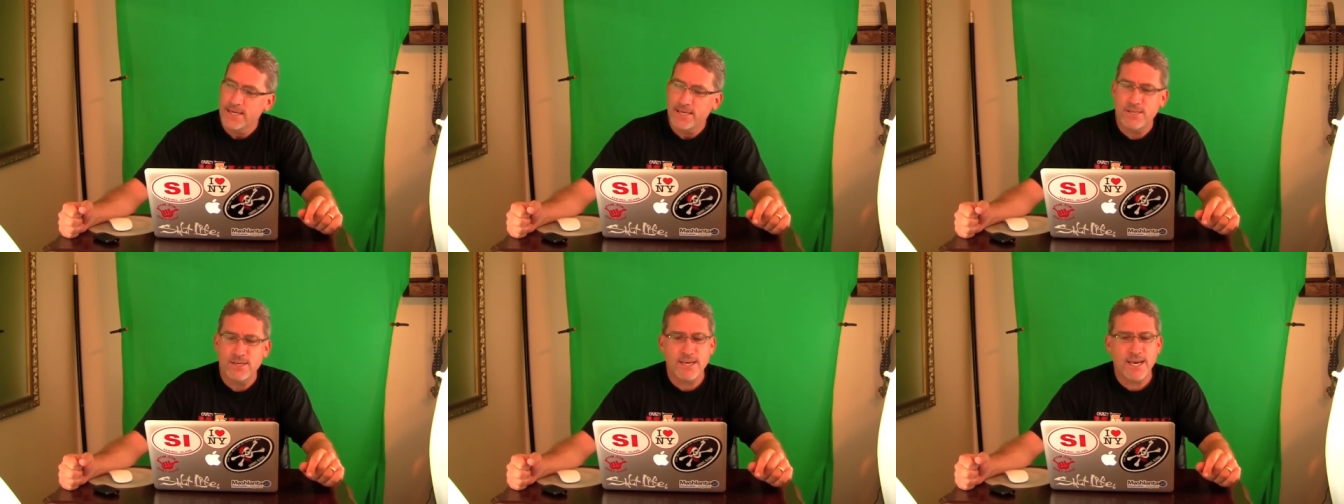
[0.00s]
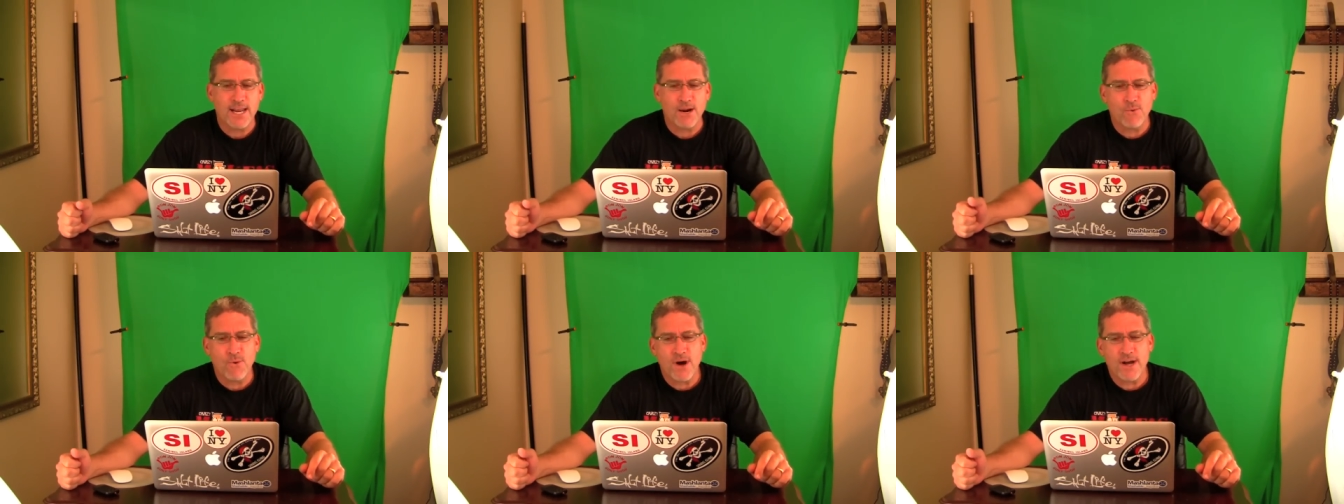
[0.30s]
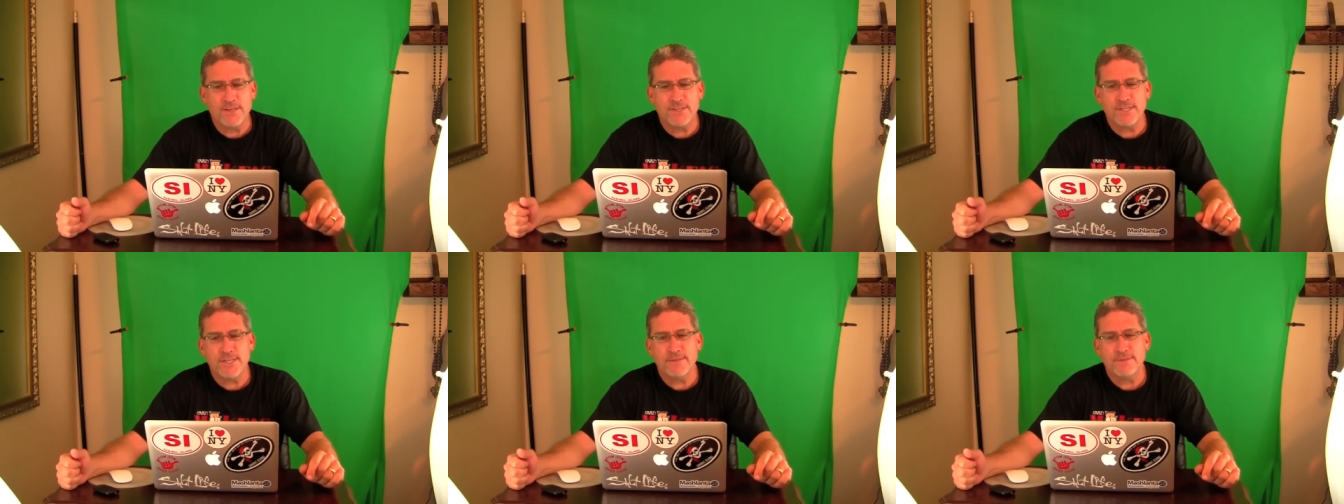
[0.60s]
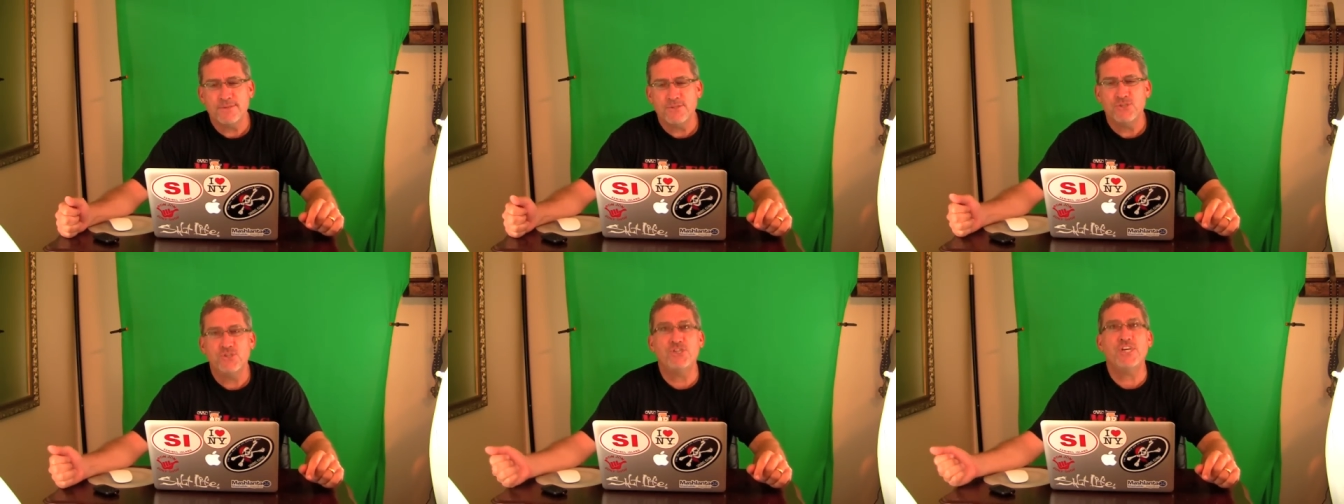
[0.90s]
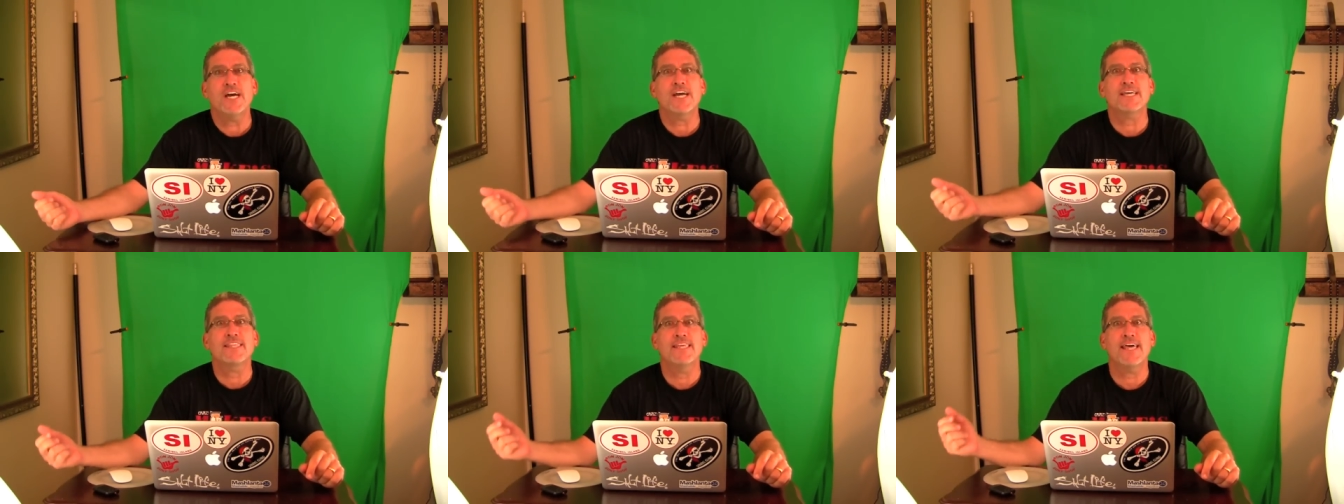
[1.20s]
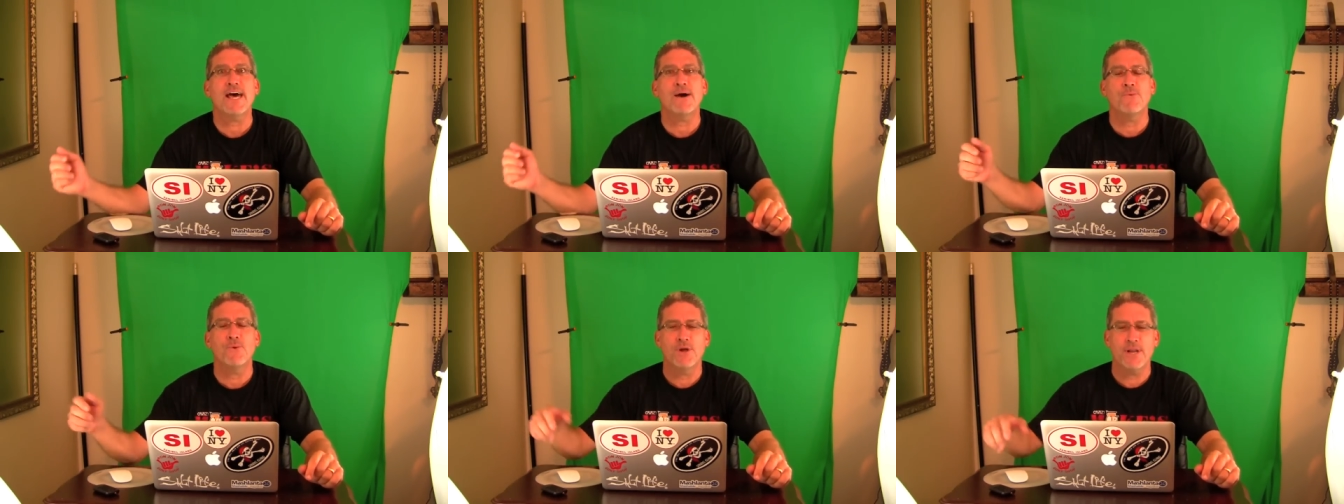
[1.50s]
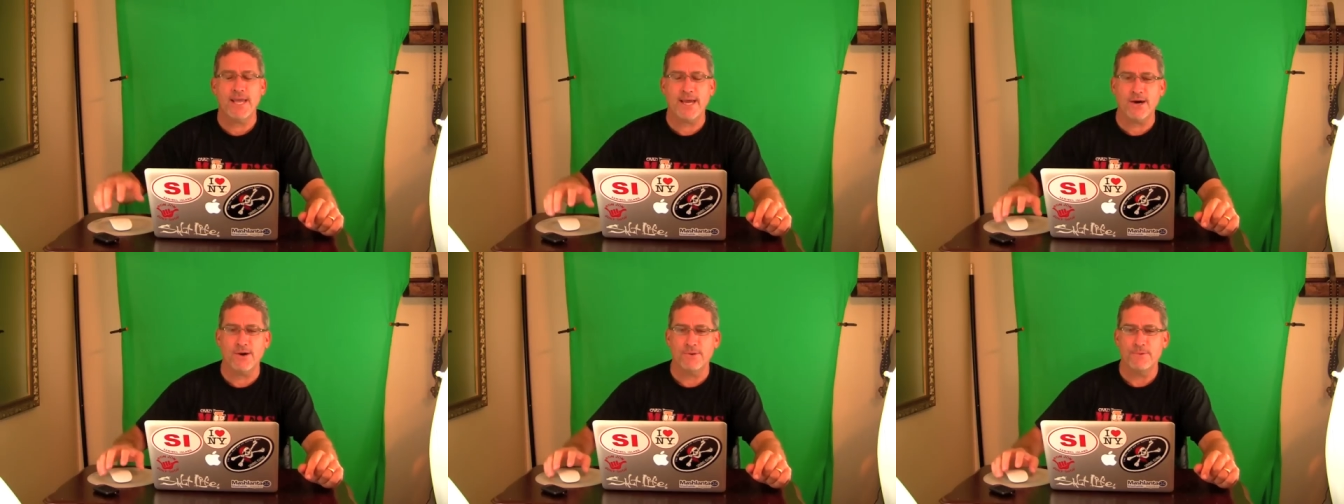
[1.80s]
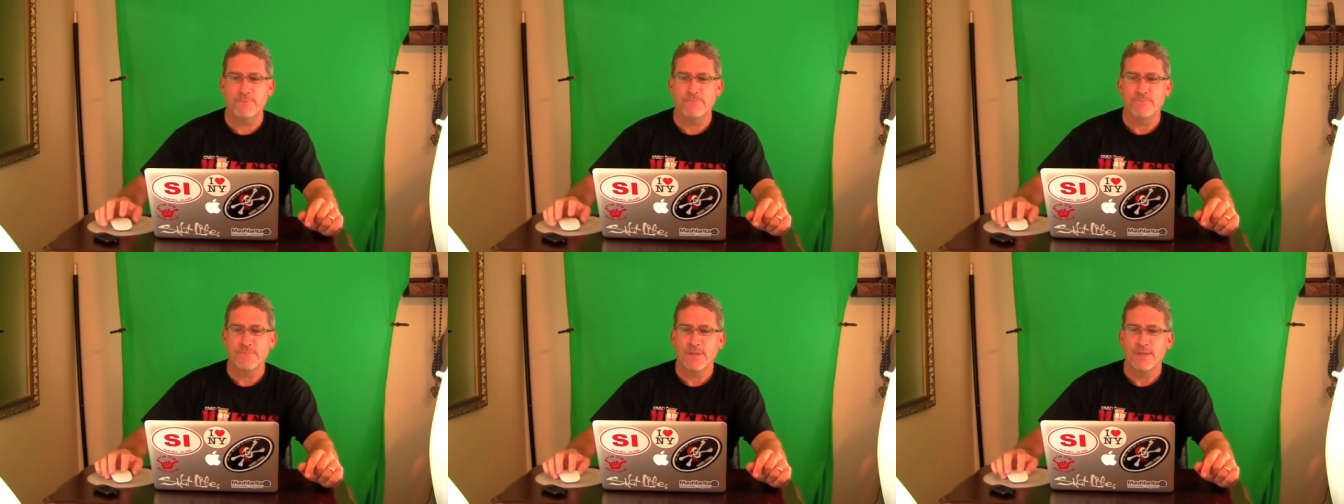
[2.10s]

you gotta watch it. Check that one out.